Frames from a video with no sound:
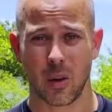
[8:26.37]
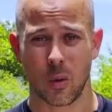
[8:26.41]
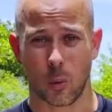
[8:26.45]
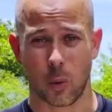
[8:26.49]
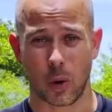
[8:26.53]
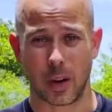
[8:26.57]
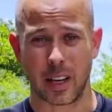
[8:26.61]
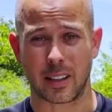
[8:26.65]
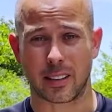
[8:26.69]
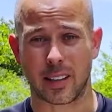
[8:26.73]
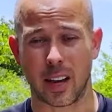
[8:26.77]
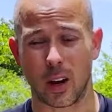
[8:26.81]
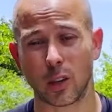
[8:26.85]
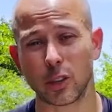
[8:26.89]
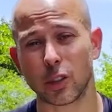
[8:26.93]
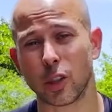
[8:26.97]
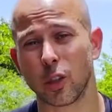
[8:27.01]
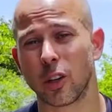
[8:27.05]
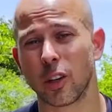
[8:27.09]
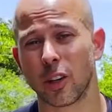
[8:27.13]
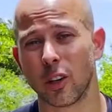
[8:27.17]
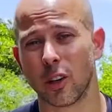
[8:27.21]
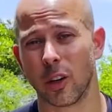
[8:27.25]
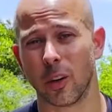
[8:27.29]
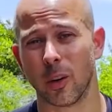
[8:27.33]
what he tells you
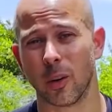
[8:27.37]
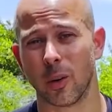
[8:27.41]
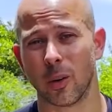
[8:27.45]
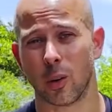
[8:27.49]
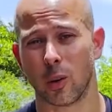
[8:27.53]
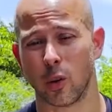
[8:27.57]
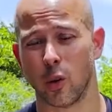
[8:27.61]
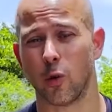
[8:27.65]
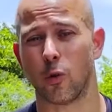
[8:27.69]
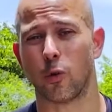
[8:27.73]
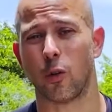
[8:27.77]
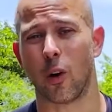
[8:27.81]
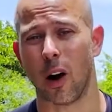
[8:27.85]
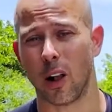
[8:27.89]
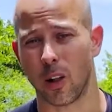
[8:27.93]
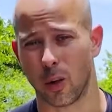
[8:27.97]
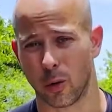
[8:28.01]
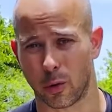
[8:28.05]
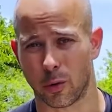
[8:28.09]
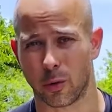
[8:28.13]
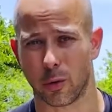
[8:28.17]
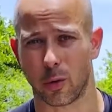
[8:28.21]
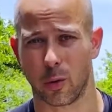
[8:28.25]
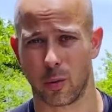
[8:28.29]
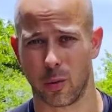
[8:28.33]
to do, you follow
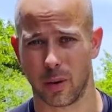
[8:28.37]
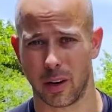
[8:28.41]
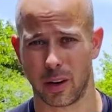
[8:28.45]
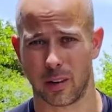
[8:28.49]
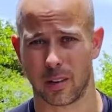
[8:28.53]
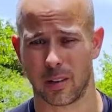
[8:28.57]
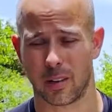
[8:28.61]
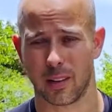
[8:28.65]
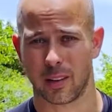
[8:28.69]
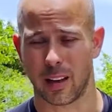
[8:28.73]
through with,